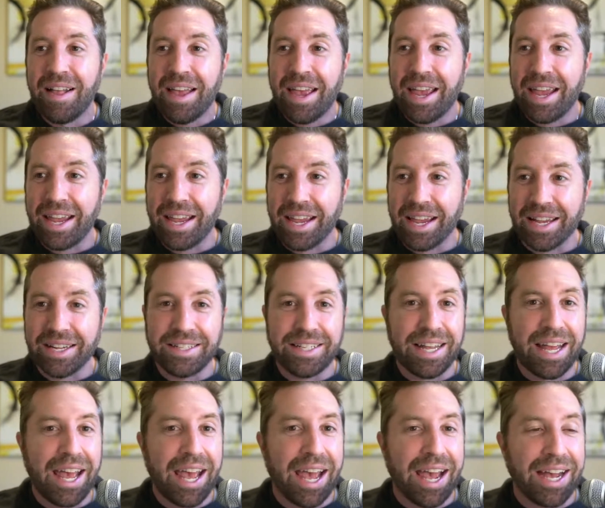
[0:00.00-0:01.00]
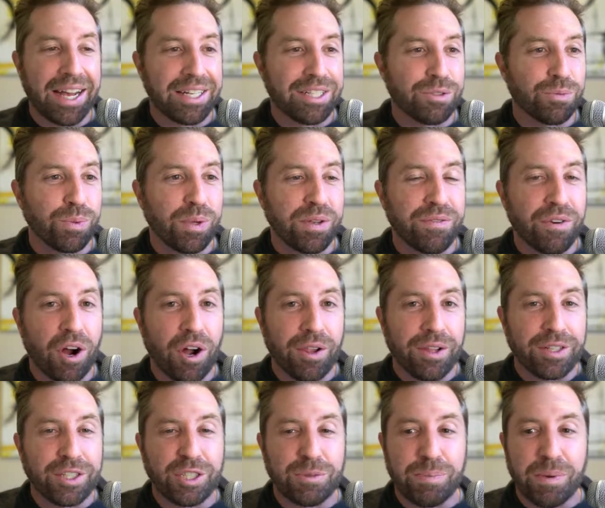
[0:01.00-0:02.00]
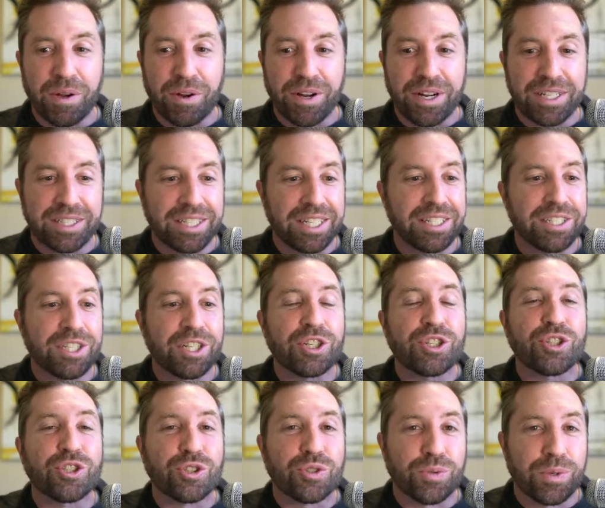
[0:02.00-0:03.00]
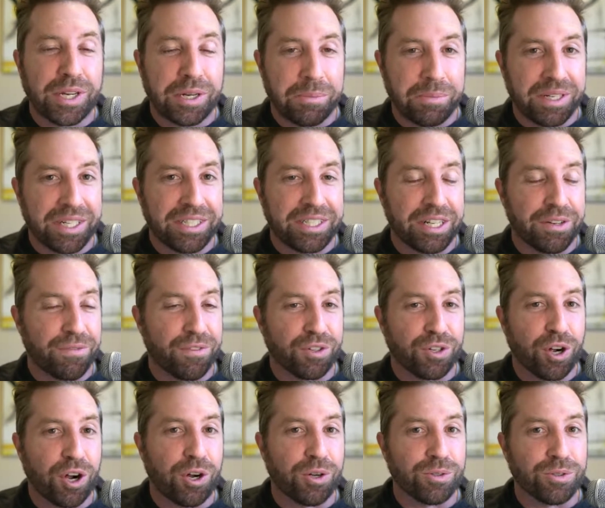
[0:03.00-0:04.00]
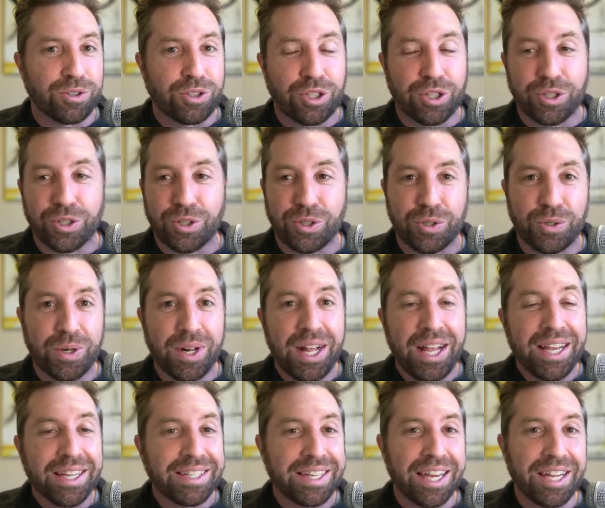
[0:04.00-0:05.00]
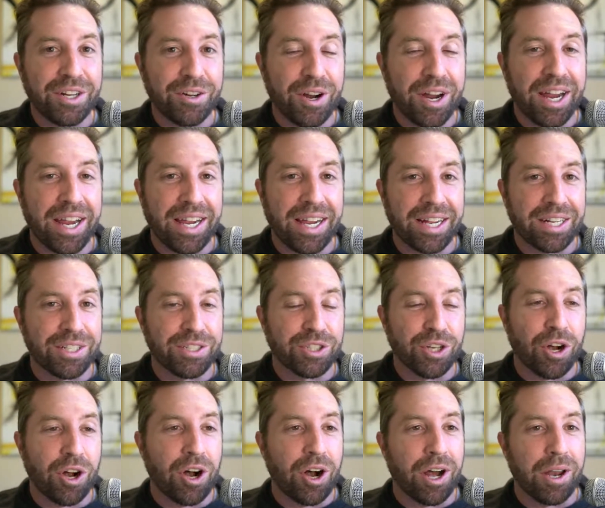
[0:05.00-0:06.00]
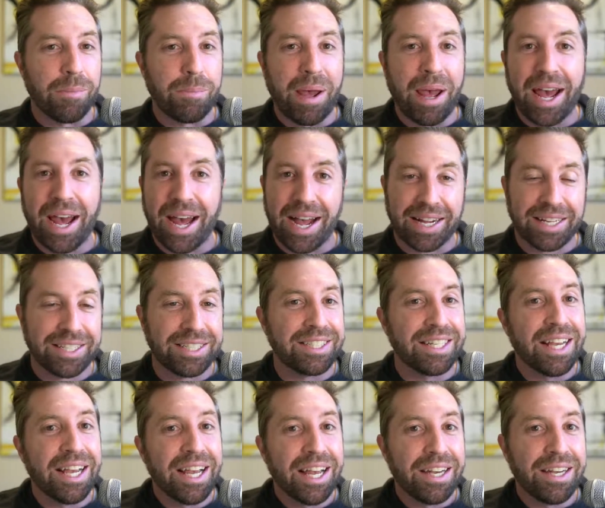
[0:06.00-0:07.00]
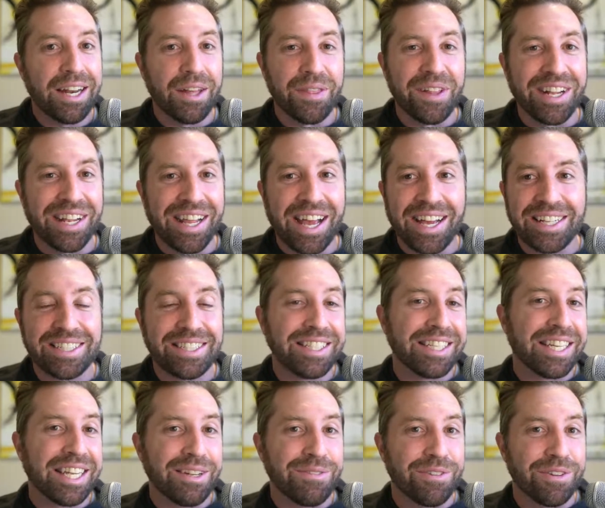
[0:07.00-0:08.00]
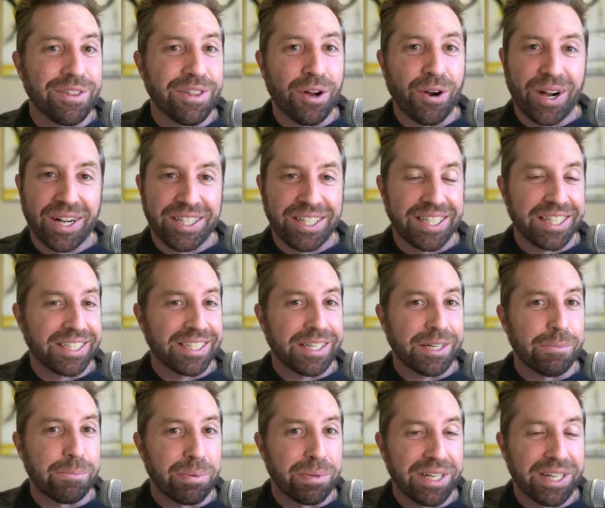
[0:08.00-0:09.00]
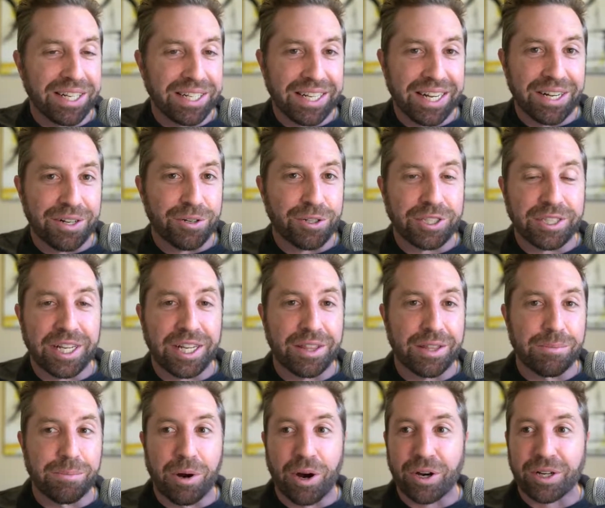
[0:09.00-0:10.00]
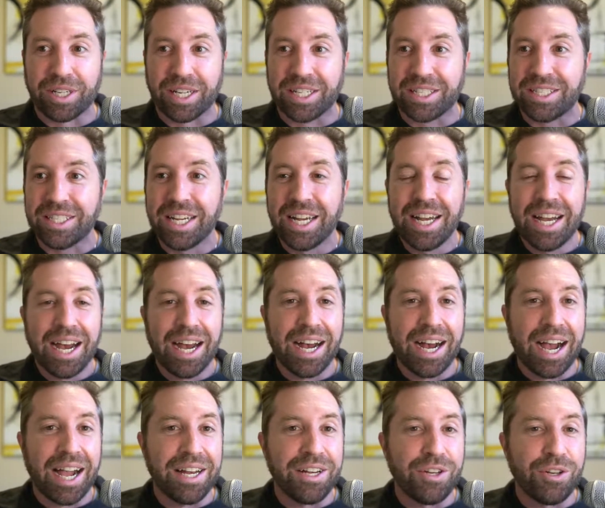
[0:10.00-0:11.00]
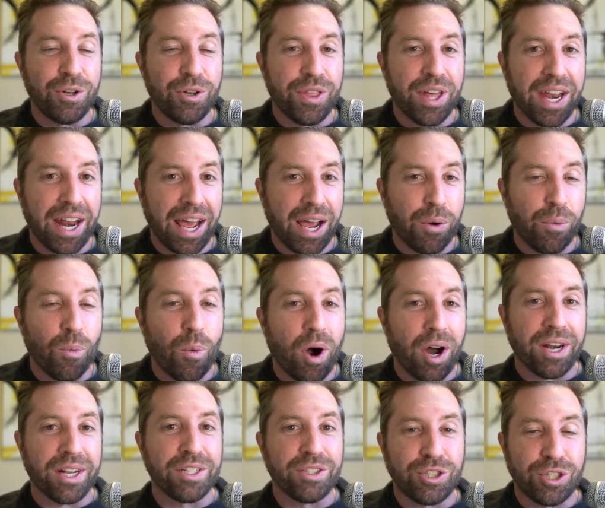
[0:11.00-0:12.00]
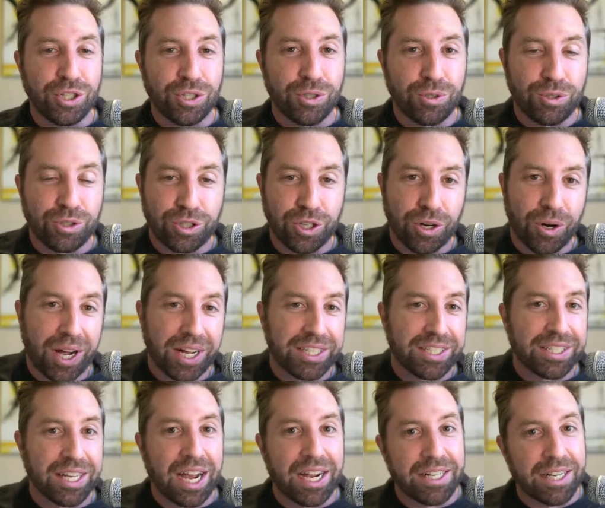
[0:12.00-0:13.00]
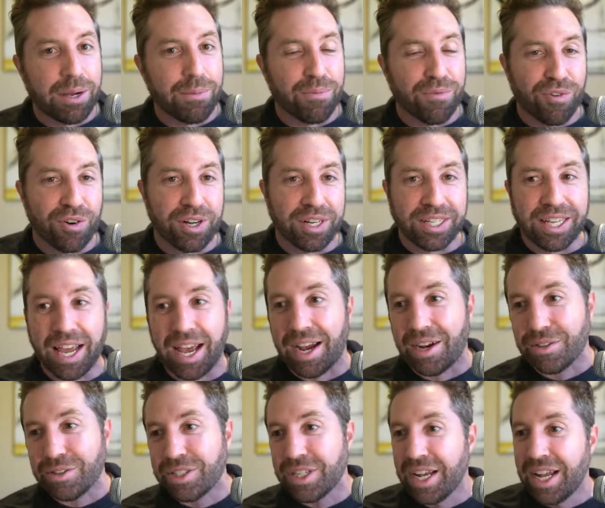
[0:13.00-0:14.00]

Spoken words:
And as we've all experienced, it is extremely difficult to get your hands on packs. Nonetheless, even though I didn't completely understand the market, I knew that I wanted to, so I signed up for an account.